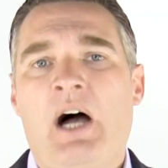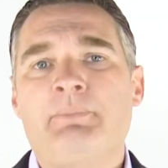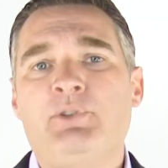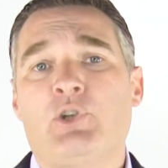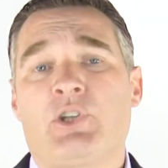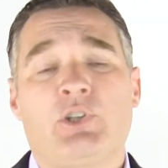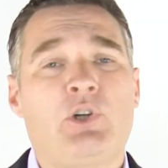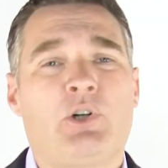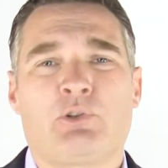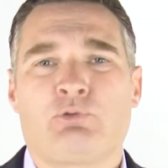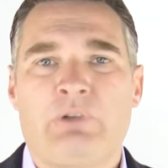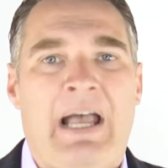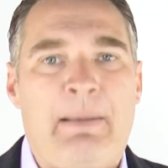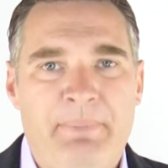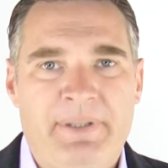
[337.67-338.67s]
Um, you can go to
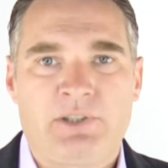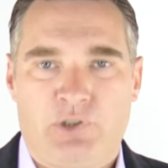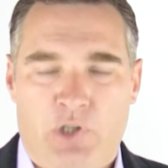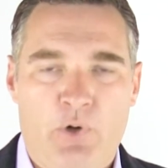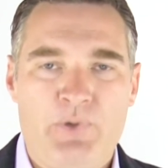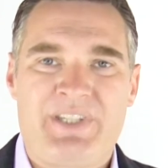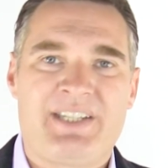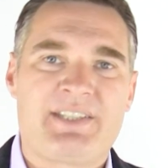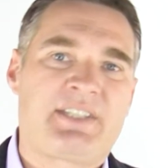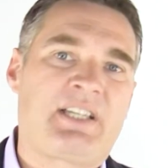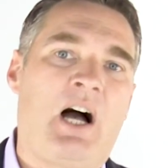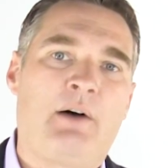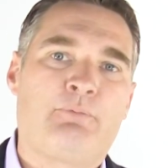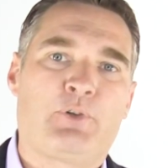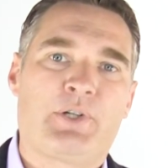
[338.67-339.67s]

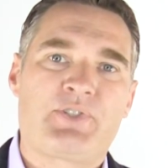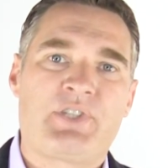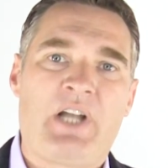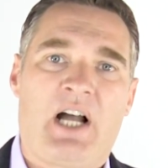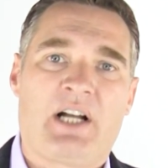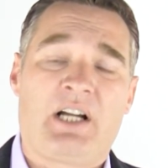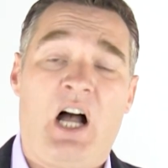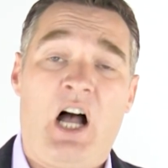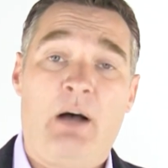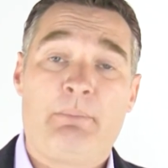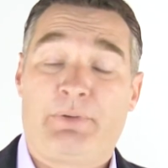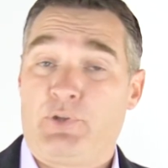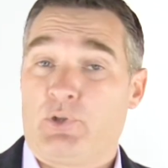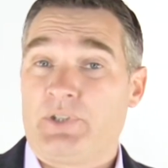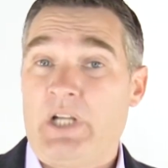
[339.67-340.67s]

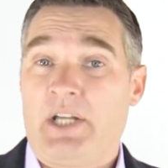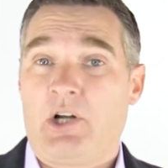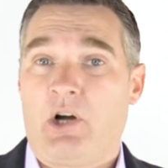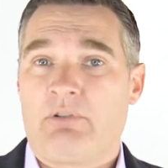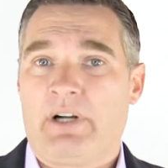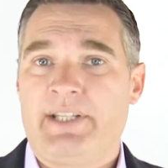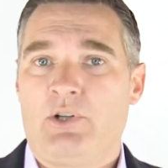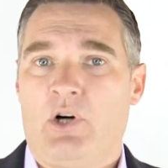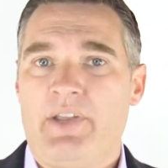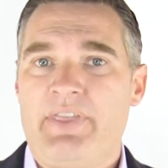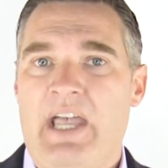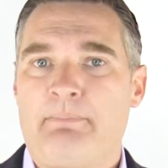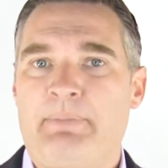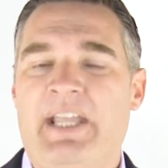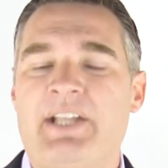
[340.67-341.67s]
rapidclosingsconference.com if you're not already
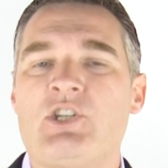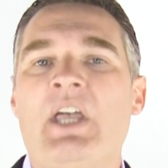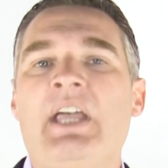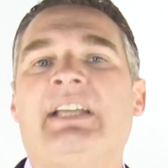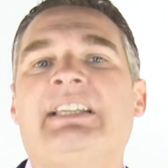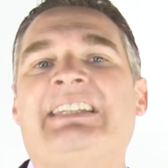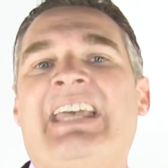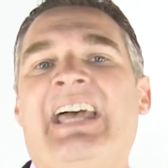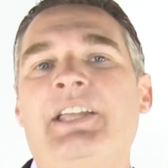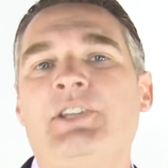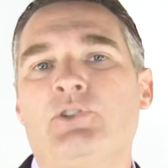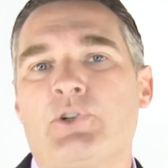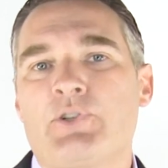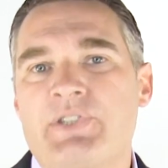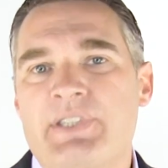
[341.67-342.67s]
on that page.
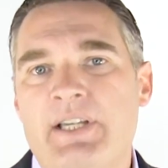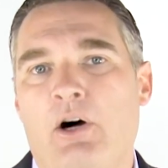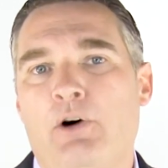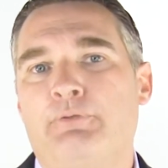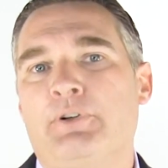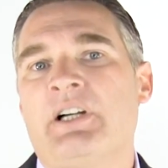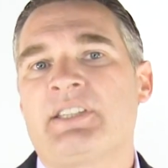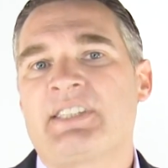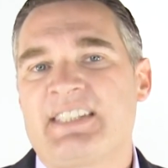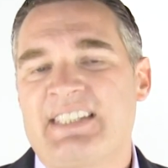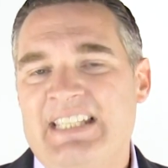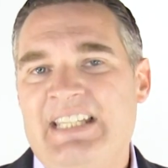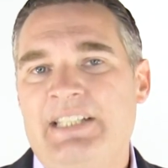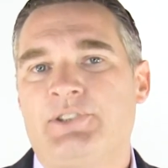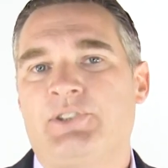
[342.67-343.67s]
Get yourself a
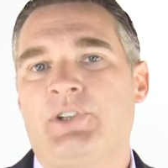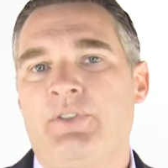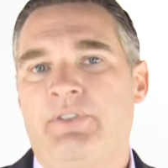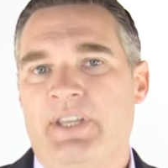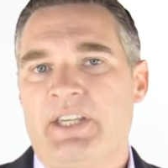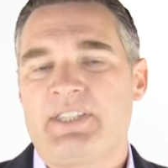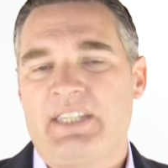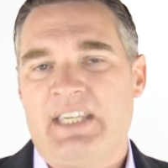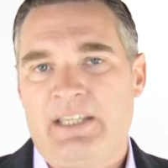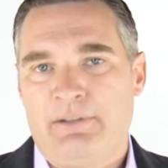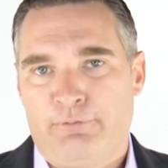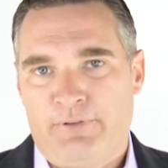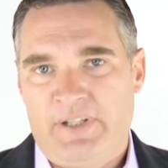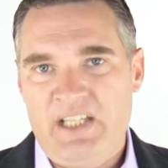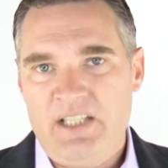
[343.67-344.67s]
seat to this
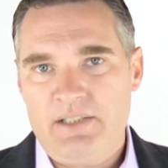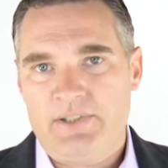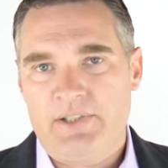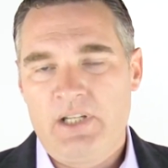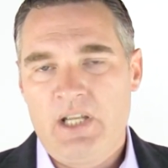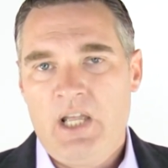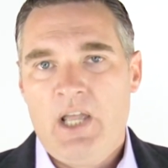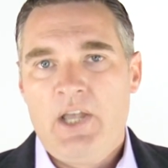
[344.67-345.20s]
event